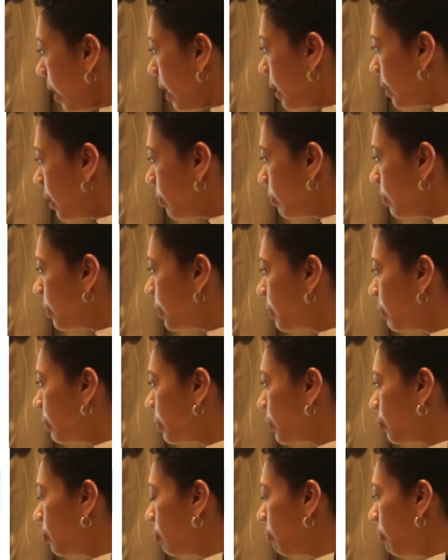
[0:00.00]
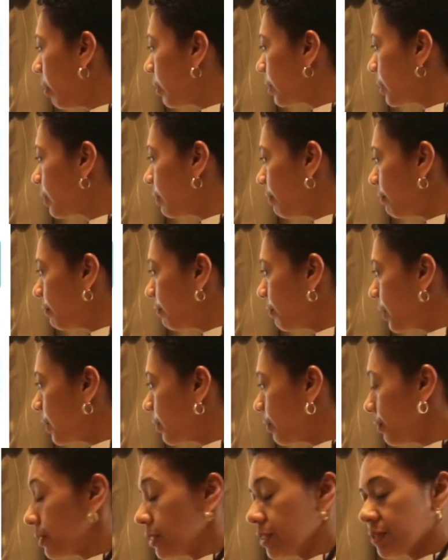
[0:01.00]
And then also a toolbox of
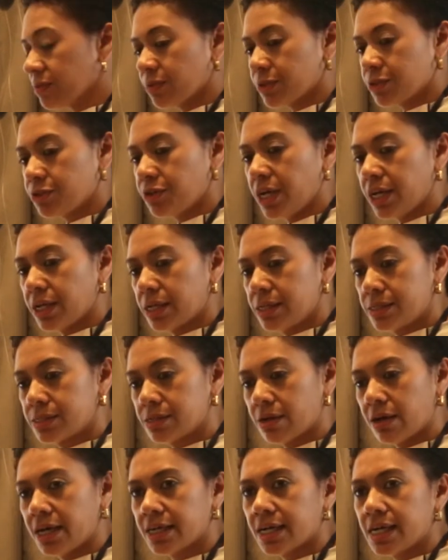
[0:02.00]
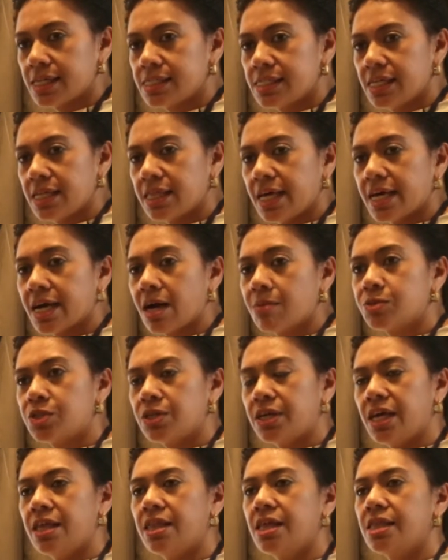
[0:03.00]
resources for trainers. So like I said, they come
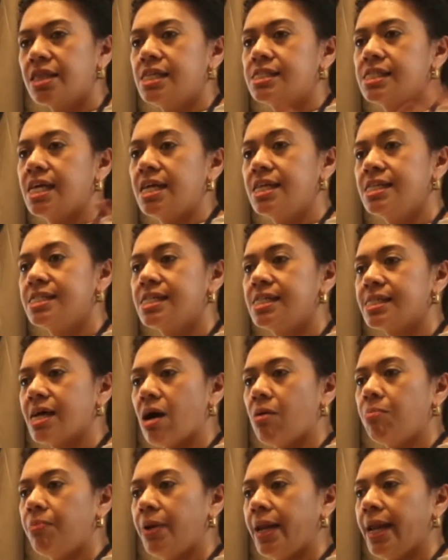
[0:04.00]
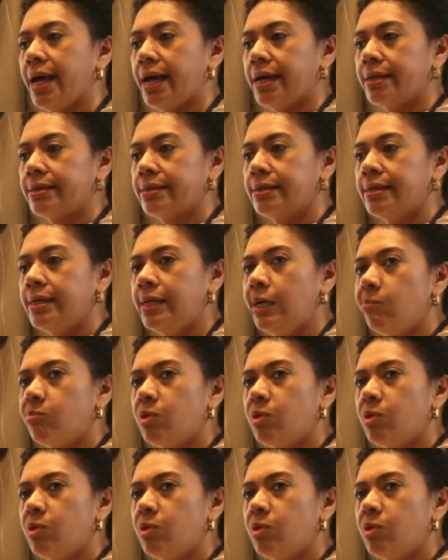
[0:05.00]
together and they say, this is our plan.